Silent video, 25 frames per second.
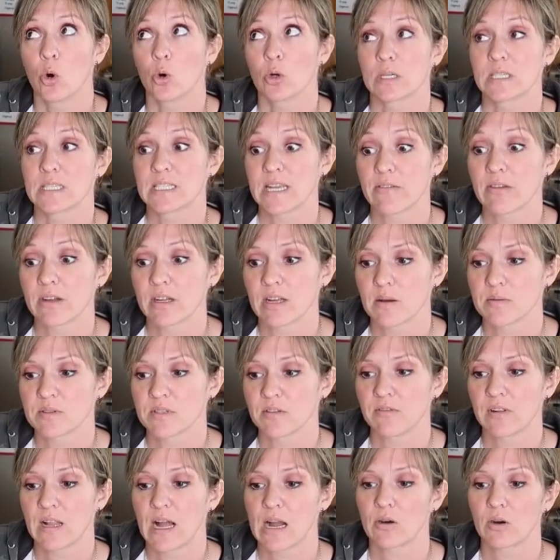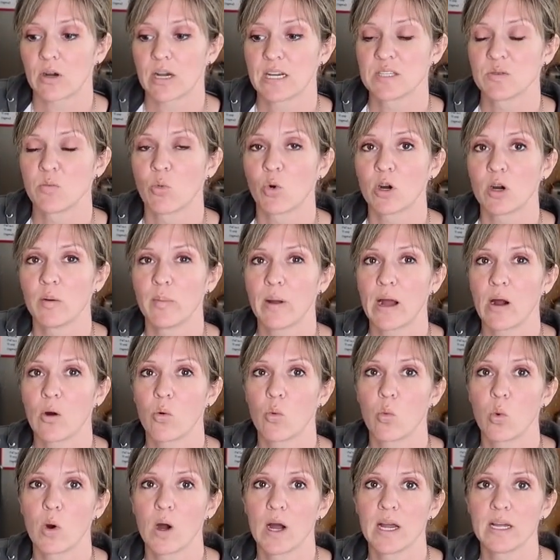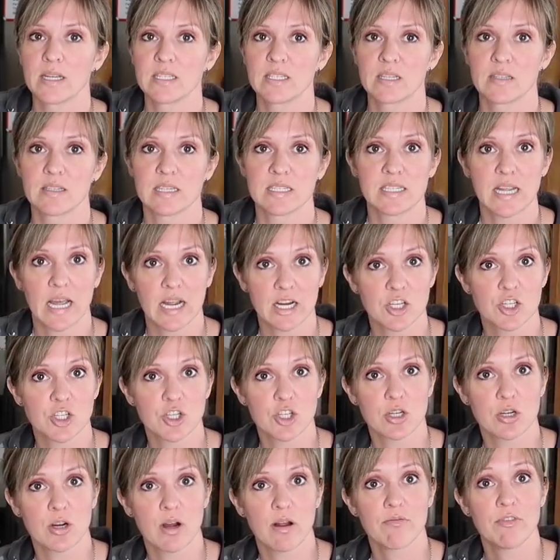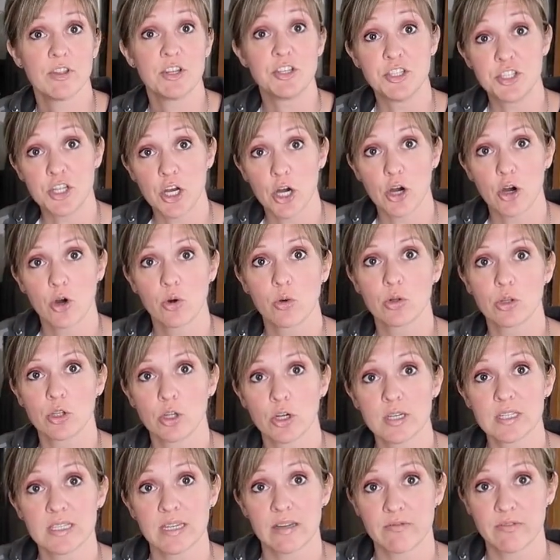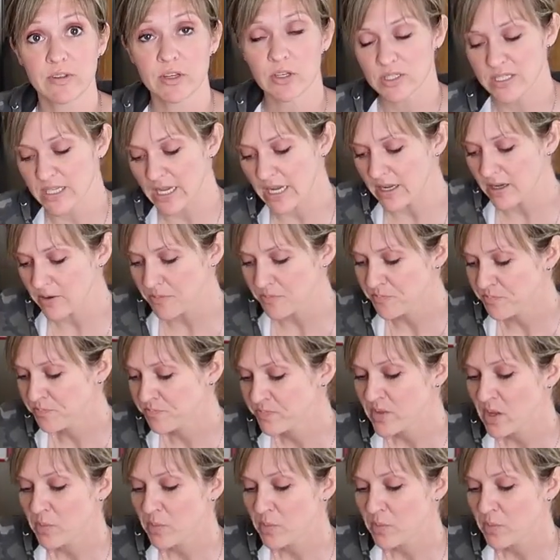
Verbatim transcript: or seven cups of flour. It's more about what the texture of the dough looks and feels like.